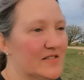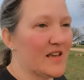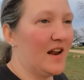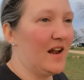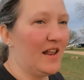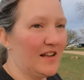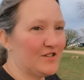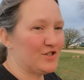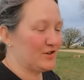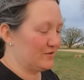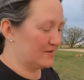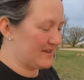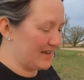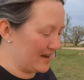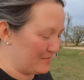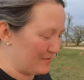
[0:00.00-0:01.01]
that's going to
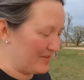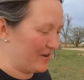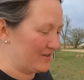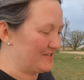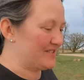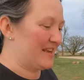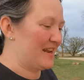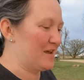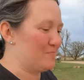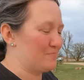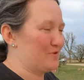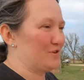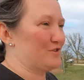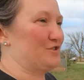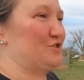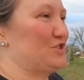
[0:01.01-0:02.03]
let you come in there and
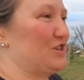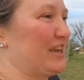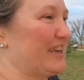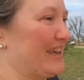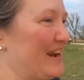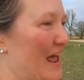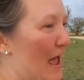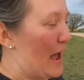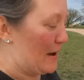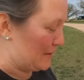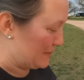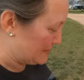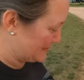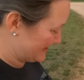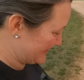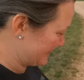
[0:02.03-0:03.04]
set up your chicken
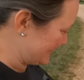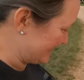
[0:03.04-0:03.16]
house.